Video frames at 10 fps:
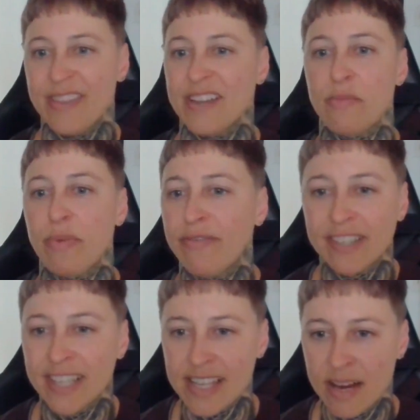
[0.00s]
that's a
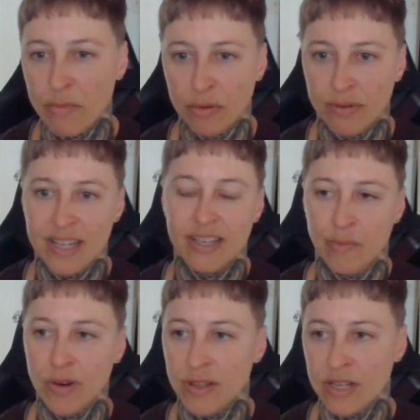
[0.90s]
perfect example, right?
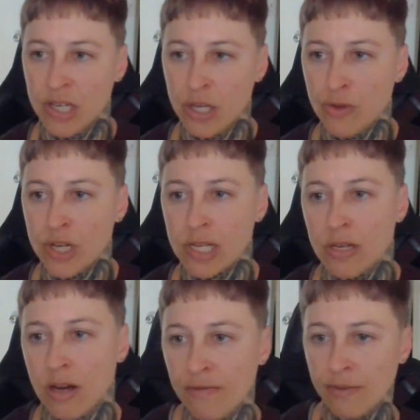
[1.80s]
One of the hugest
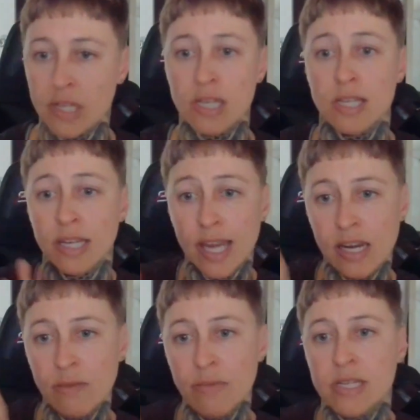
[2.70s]
conferences in
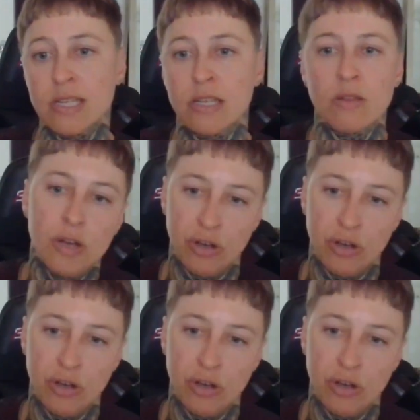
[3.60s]
cannabis is